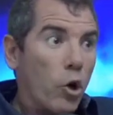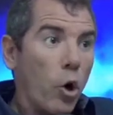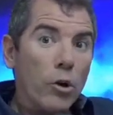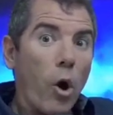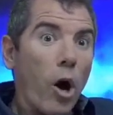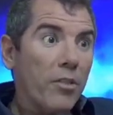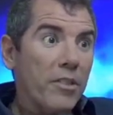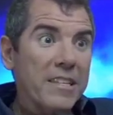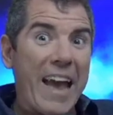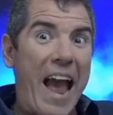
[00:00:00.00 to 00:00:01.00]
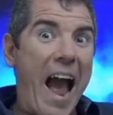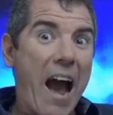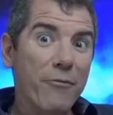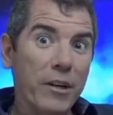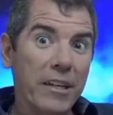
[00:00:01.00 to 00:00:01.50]
Go to all these
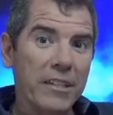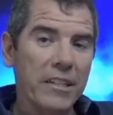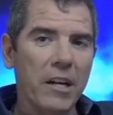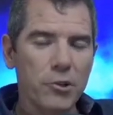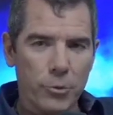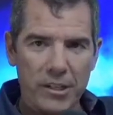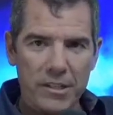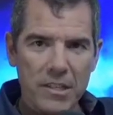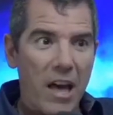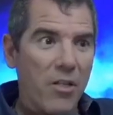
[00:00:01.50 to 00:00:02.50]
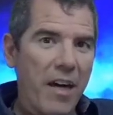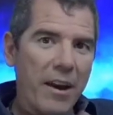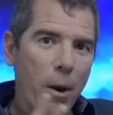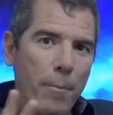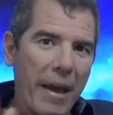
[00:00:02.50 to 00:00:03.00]
African countries
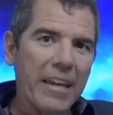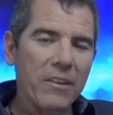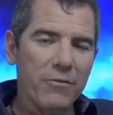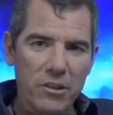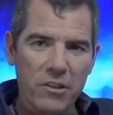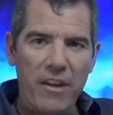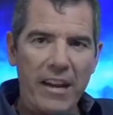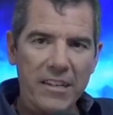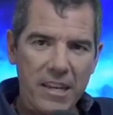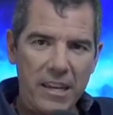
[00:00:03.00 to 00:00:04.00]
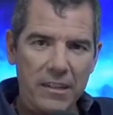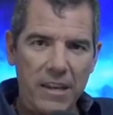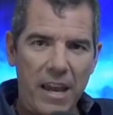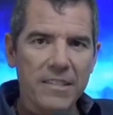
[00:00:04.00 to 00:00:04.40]
that are begging for the vaccine